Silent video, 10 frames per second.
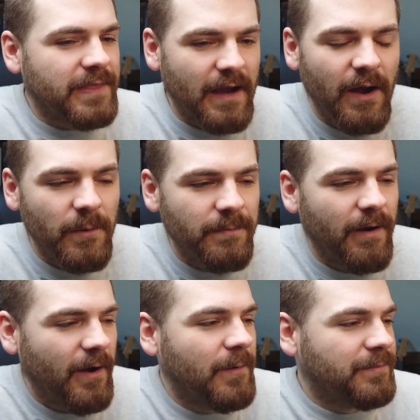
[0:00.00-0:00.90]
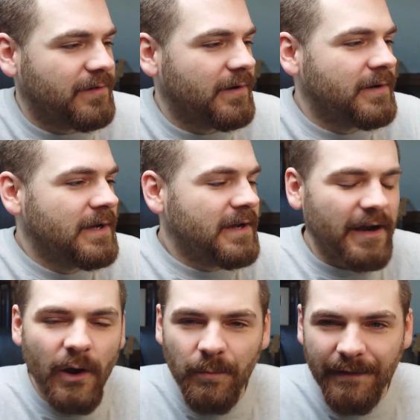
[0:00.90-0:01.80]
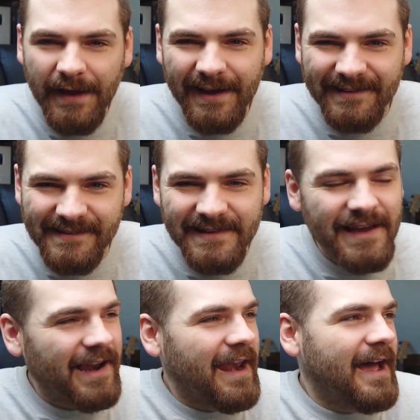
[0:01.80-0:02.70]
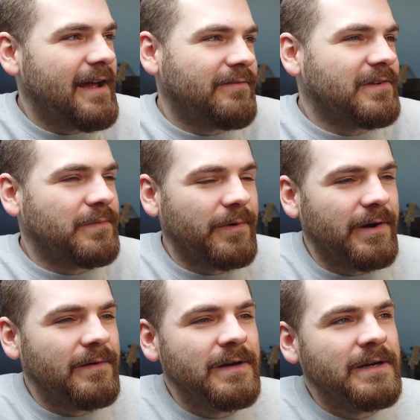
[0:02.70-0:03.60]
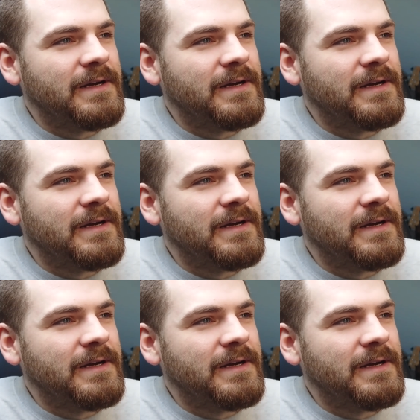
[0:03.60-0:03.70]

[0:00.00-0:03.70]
I hope so. And I hope one day I get to see her live as well.